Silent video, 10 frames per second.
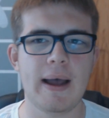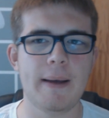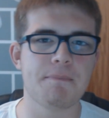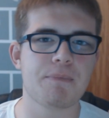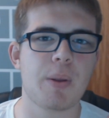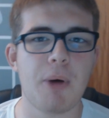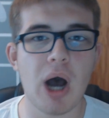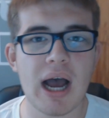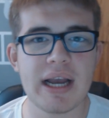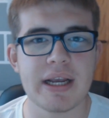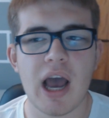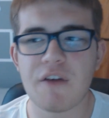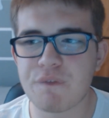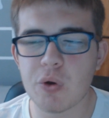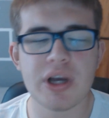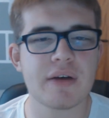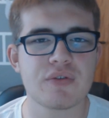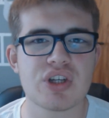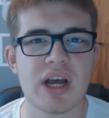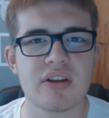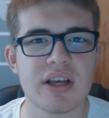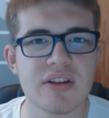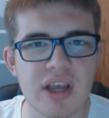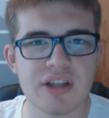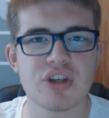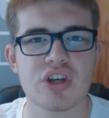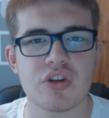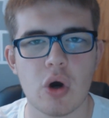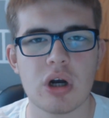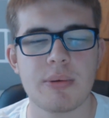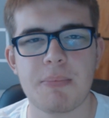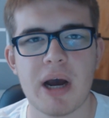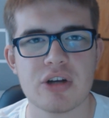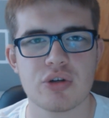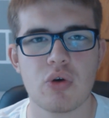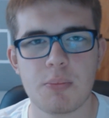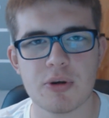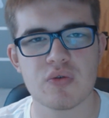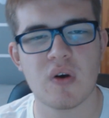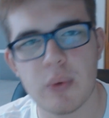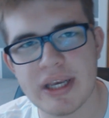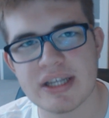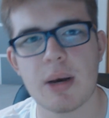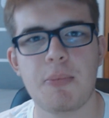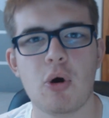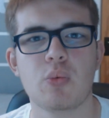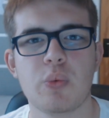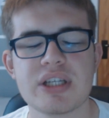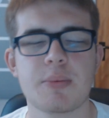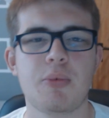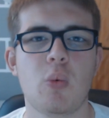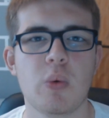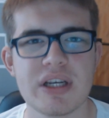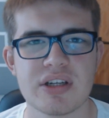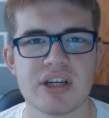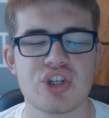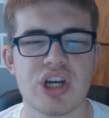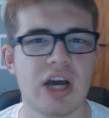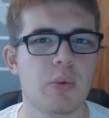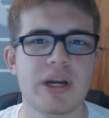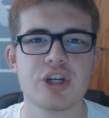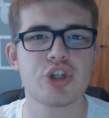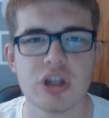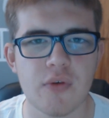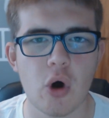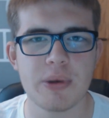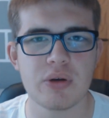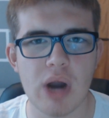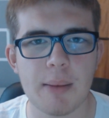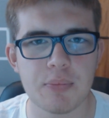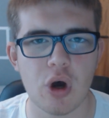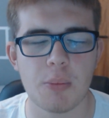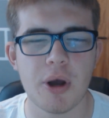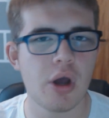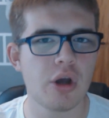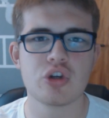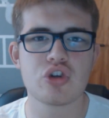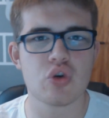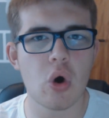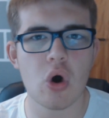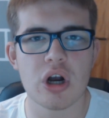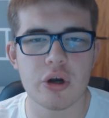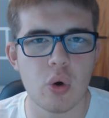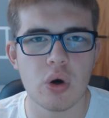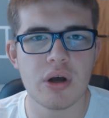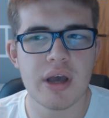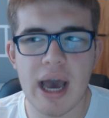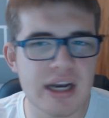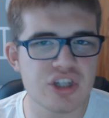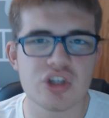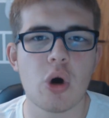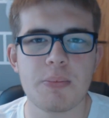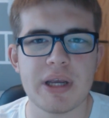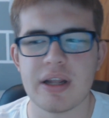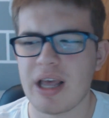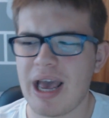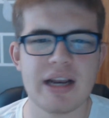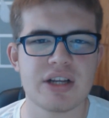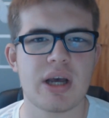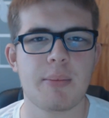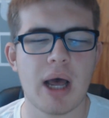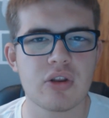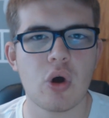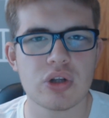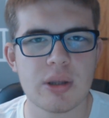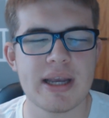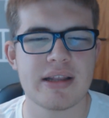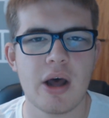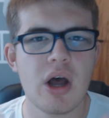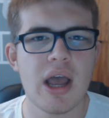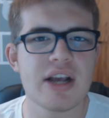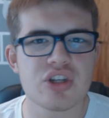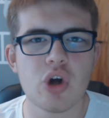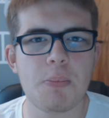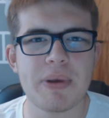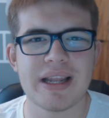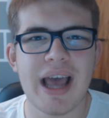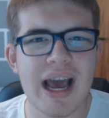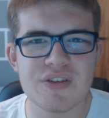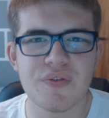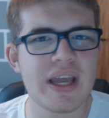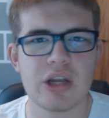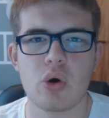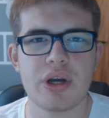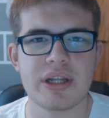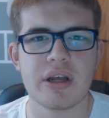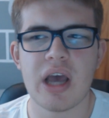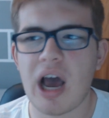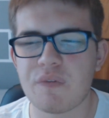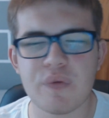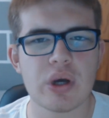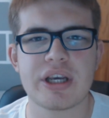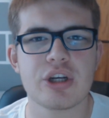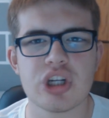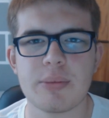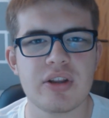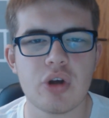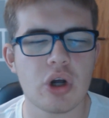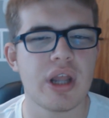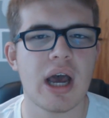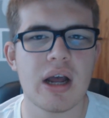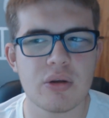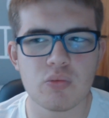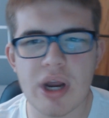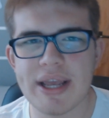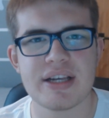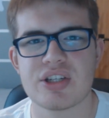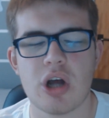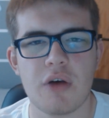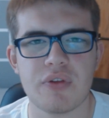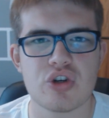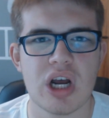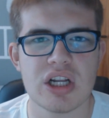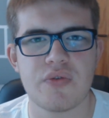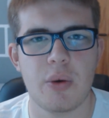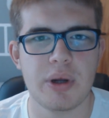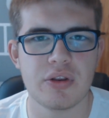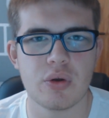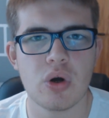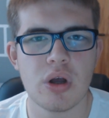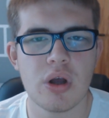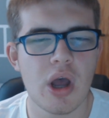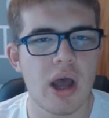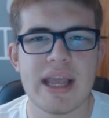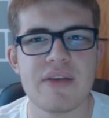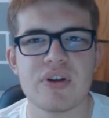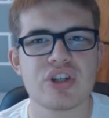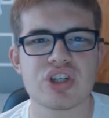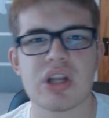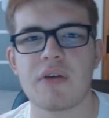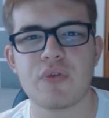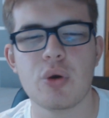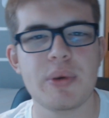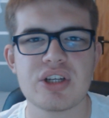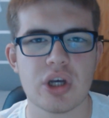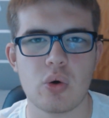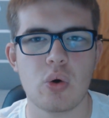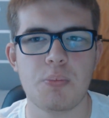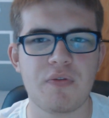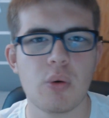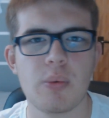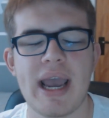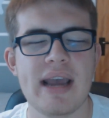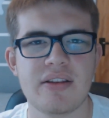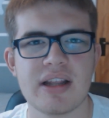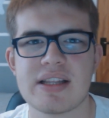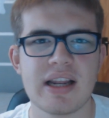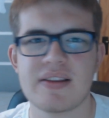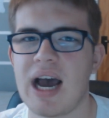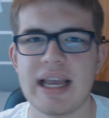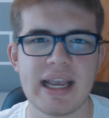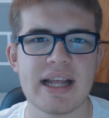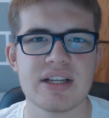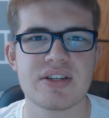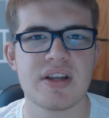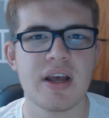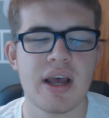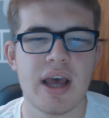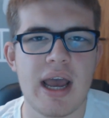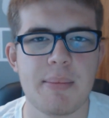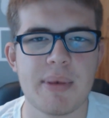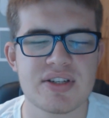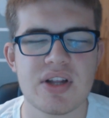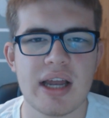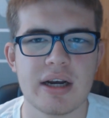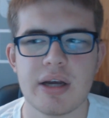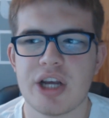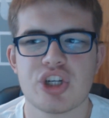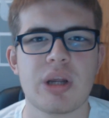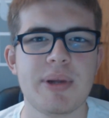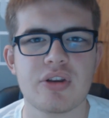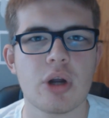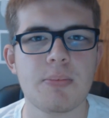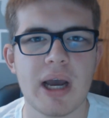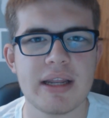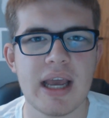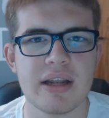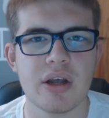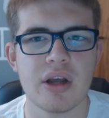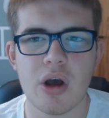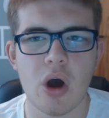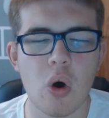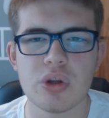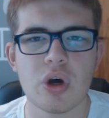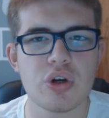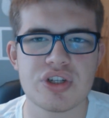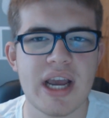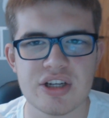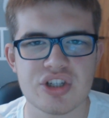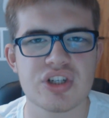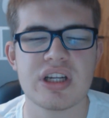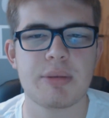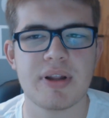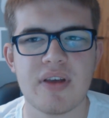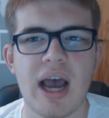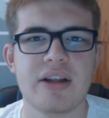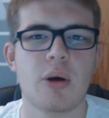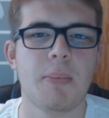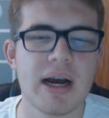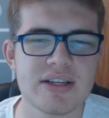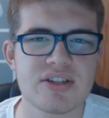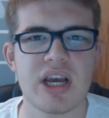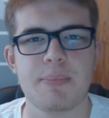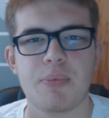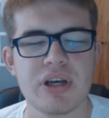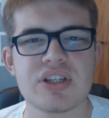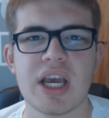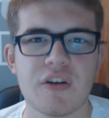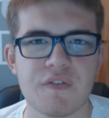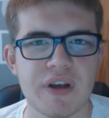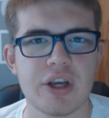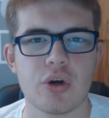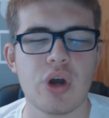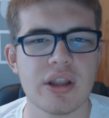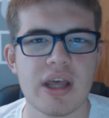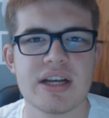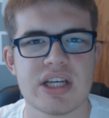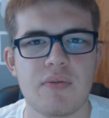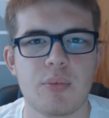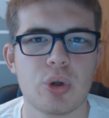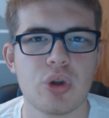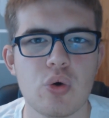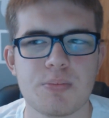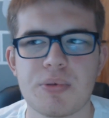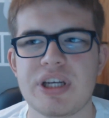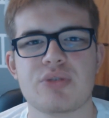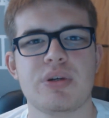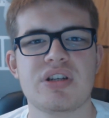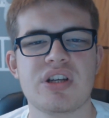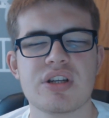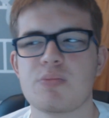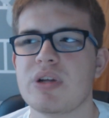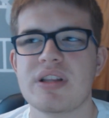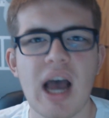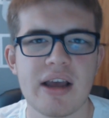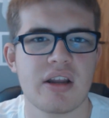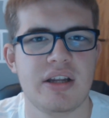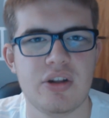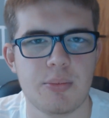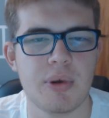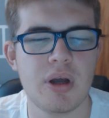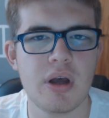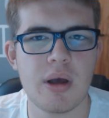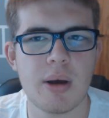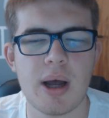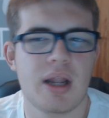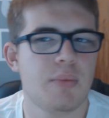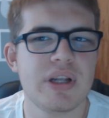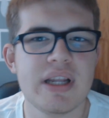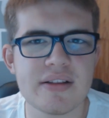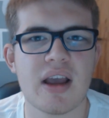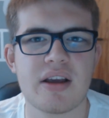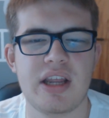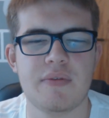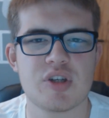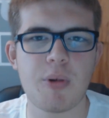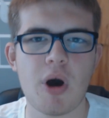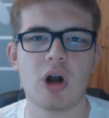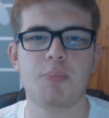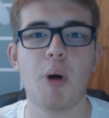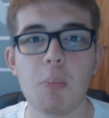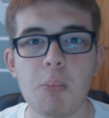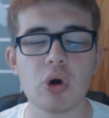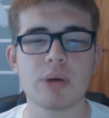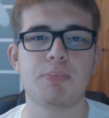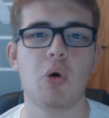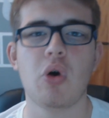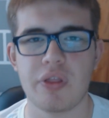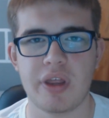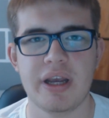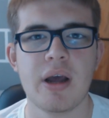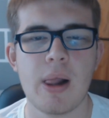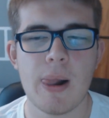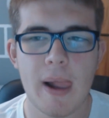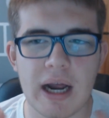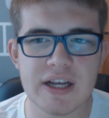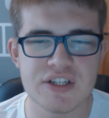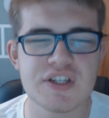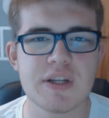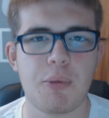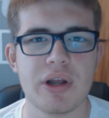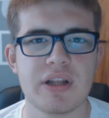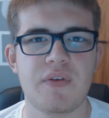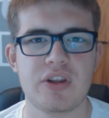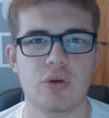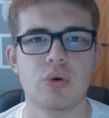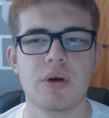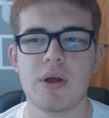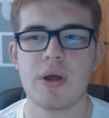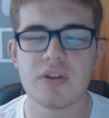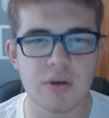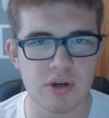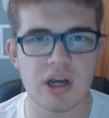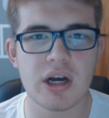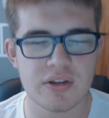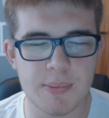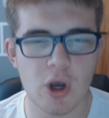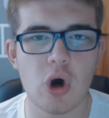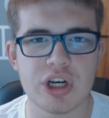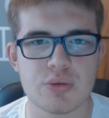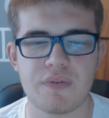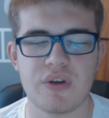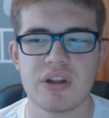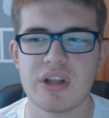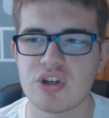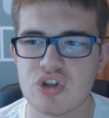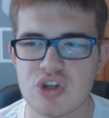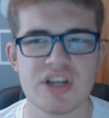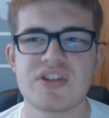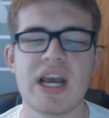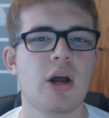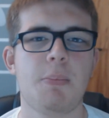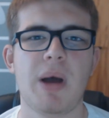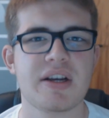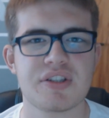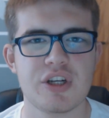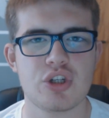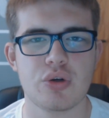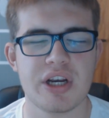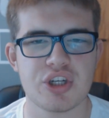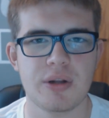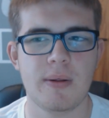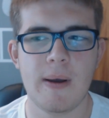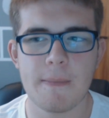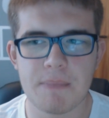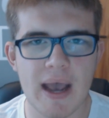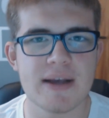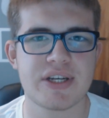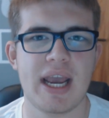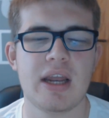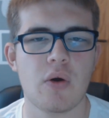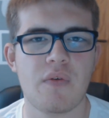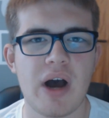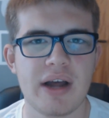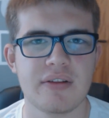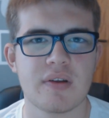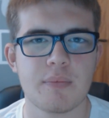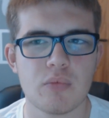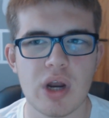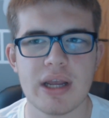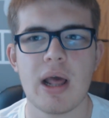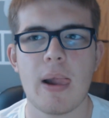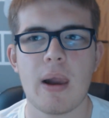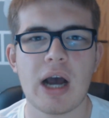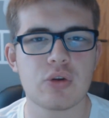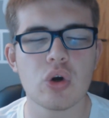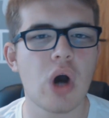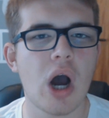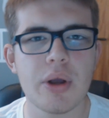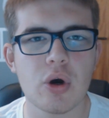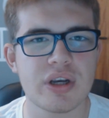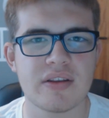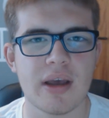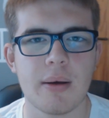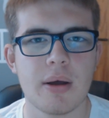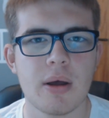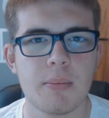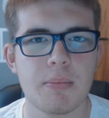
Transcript: Um, but I, I feel like I've just had to continuously talk about Patrick Roberts for weeks upon weeks upon weeks in this channel when it should have all been wrapped up so long ago. And it's not been. And it's, um, I knocked the mic there. It's not been. It's very annoying. I feel like it should have been done right at the start of the transfer window. Even just a weeks ago, before we headed into the tie against um, Astana, it should have been done by then. All the loose ends just need to be tied up. Man City, please get your finger out and let us have them on loan, please. We, we any need them. Uh, we need that creative spark. But more importantly, and this is the point in the video, to, deal. to be honest with you, the, the centre back situation is getting out of hand, right? I don't know how to look at it.